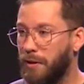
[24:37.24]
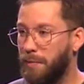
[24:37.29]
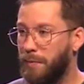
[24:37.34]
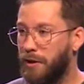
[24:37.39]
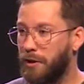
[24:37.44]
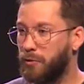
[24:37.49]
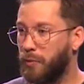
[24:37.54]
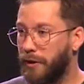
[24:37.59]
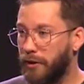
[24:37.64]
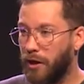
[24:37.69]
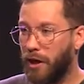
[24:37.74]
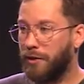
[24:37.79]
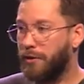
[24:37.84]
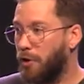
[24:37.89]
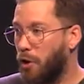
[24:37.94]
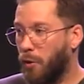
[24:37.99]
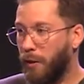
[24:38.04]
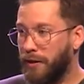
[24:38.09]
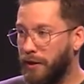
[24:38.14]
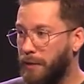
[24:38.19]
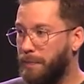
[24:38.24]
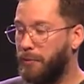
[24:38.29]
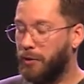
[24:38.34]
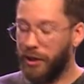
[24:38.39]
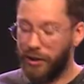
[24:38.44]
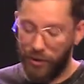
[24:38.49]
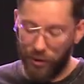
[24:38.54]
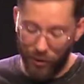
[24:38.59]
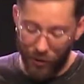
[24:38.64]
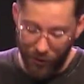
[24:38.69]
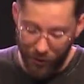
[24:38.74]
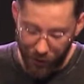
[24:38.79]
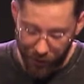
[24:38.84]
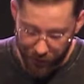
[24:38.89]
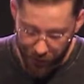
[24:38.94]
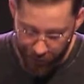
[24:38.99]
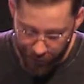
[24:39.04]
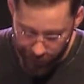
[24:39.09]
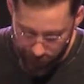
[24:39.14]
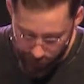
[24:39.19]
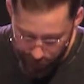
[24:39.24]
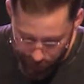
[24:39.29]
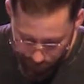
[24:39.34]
because we are unknowingly putting hurdles in front